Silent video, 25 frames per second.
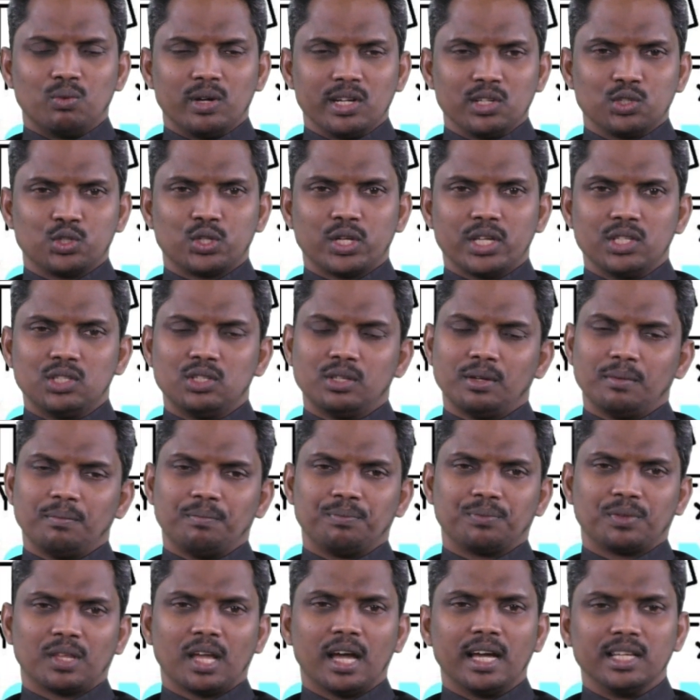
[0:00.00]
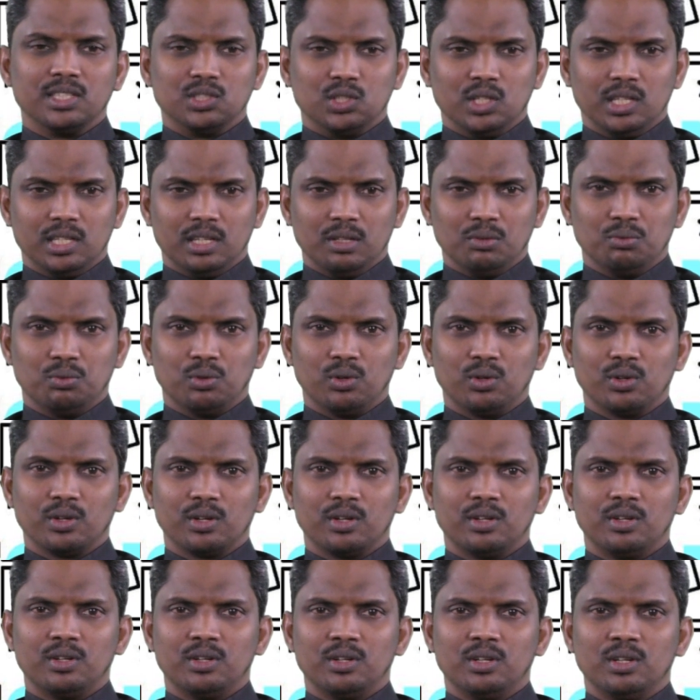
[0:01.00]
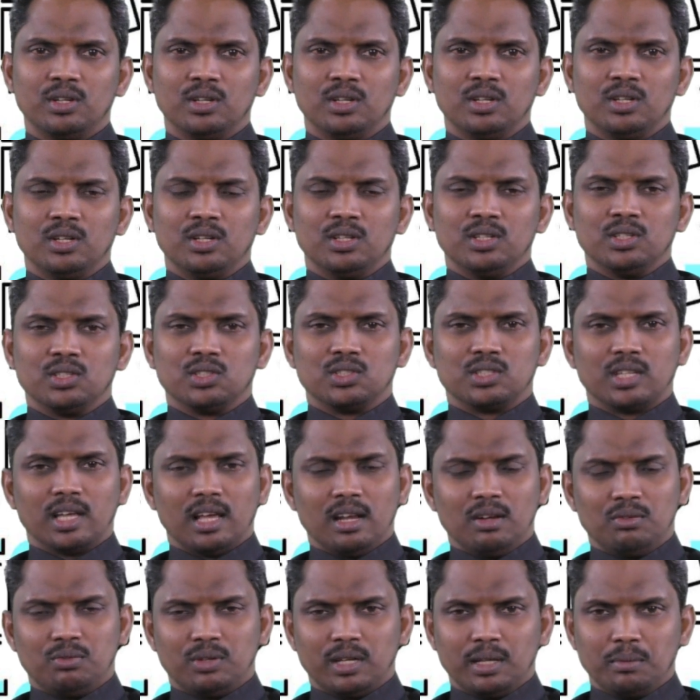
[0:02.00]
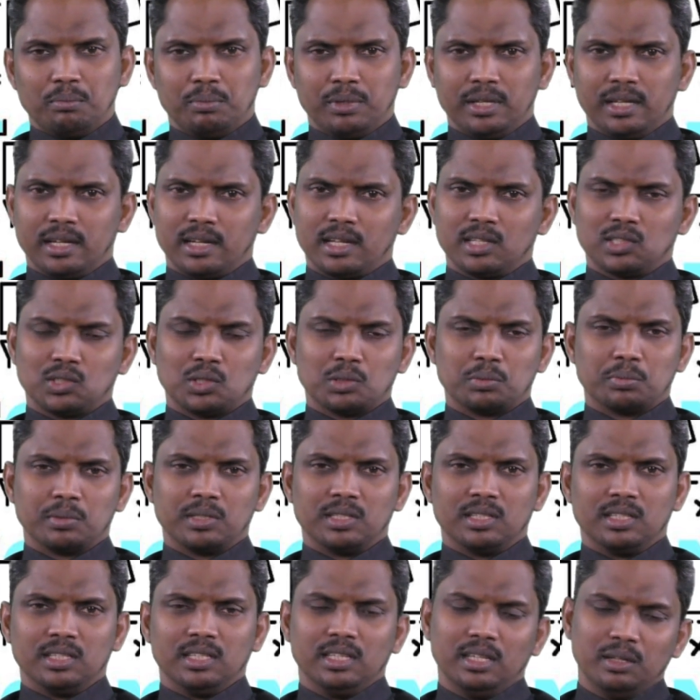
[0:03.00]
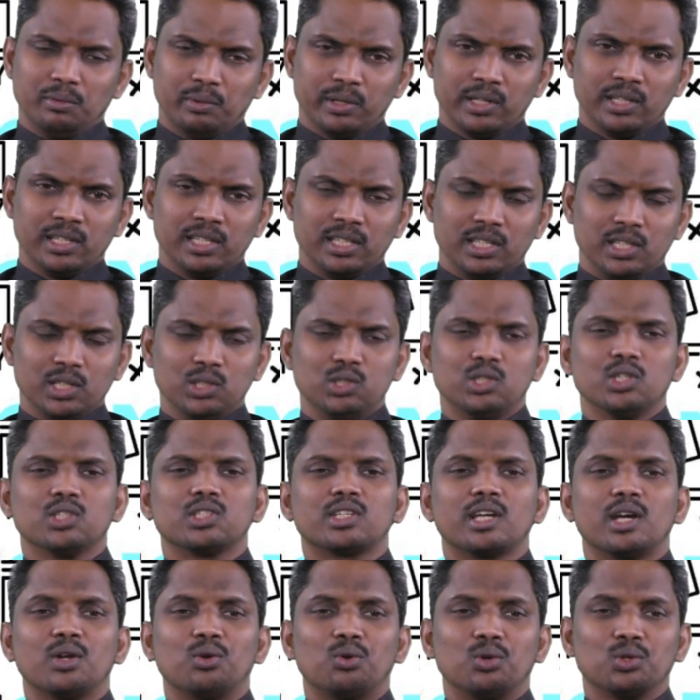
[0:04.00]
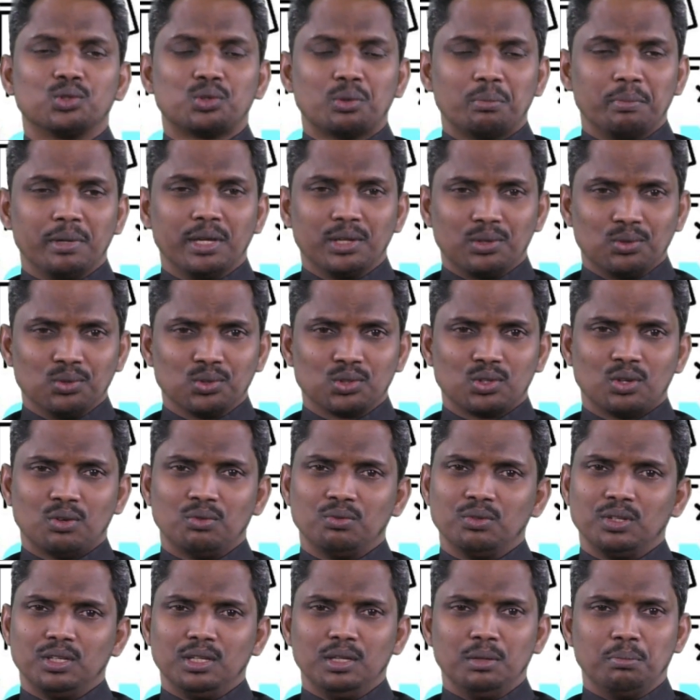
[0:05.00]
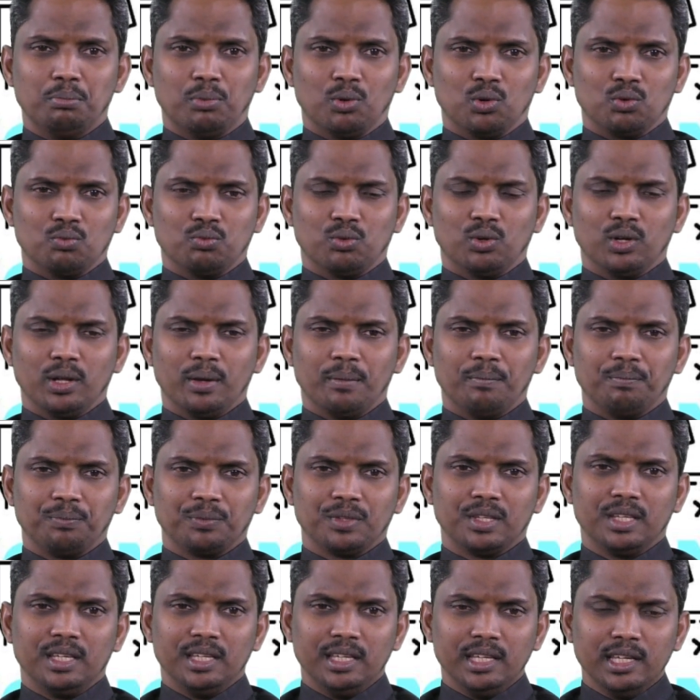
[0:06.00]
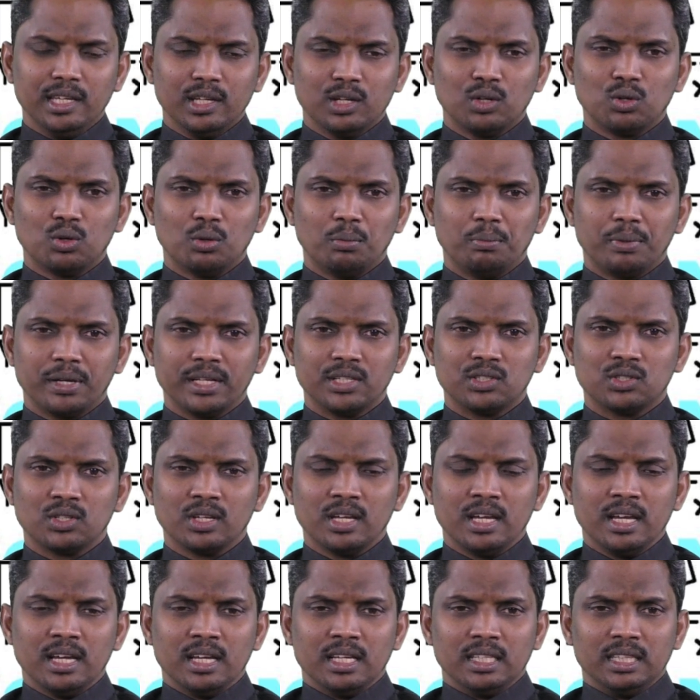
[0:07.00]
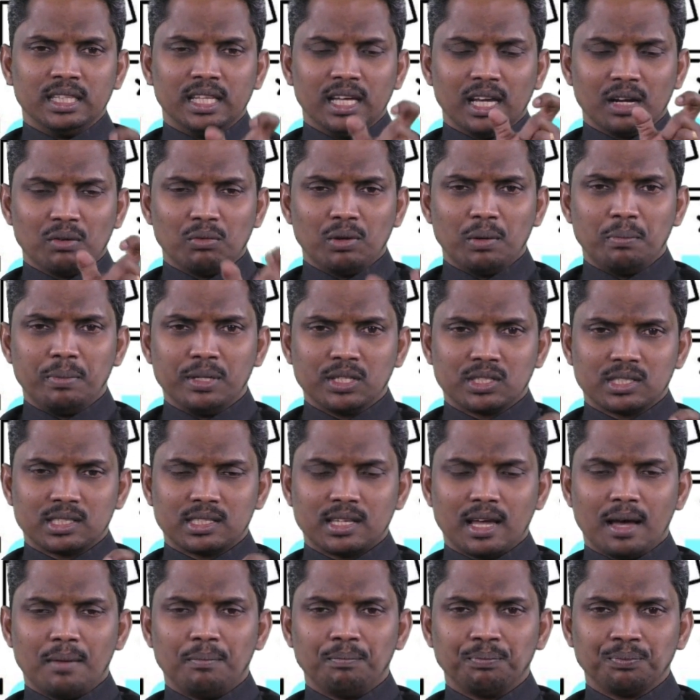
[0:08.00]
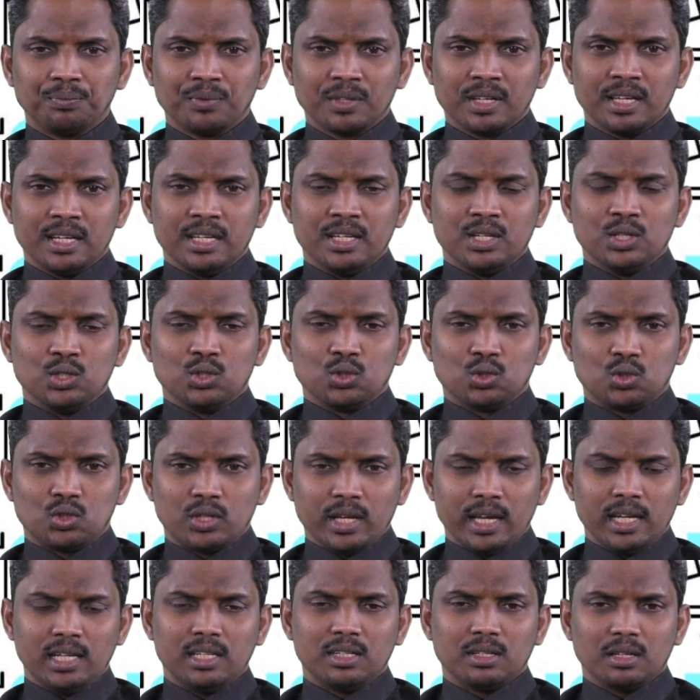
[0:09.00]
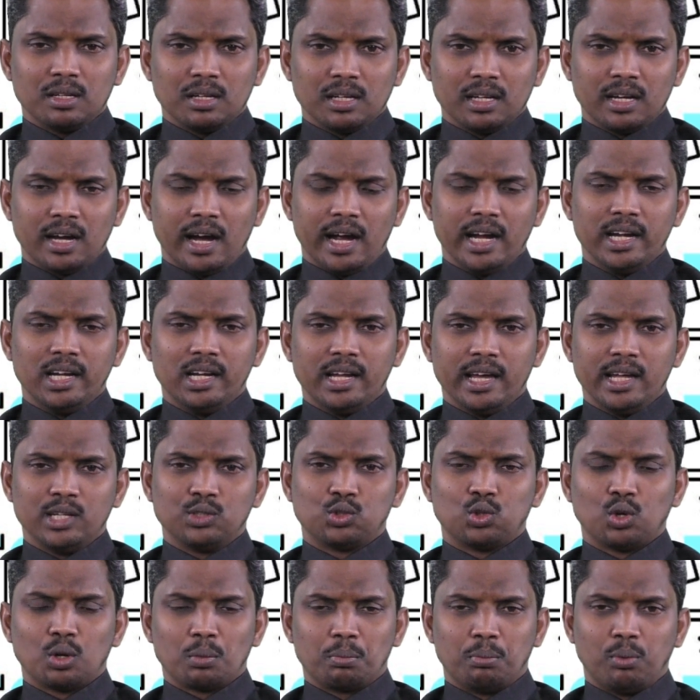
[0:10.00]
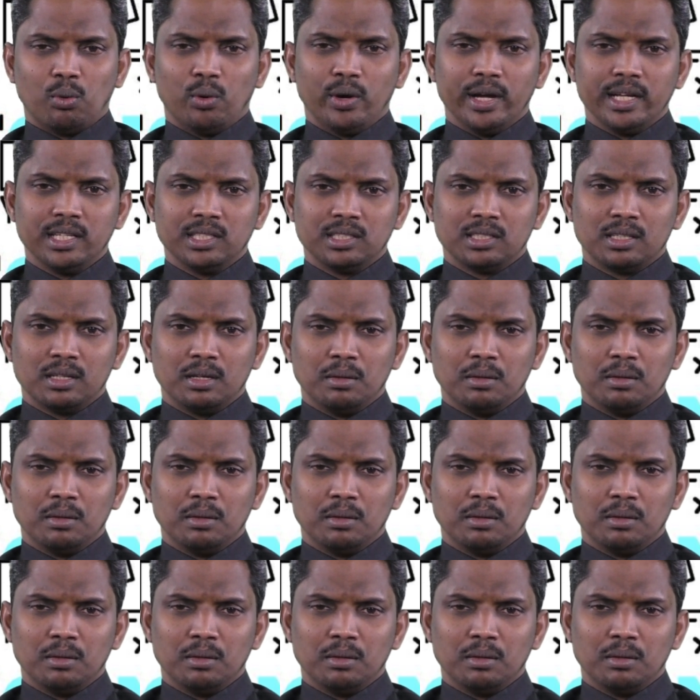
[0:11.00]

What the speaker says: such ICT for self and peer assessment. Even teachers can also make use of e-portfolio. E-rubrics, there will be some set guidelines or points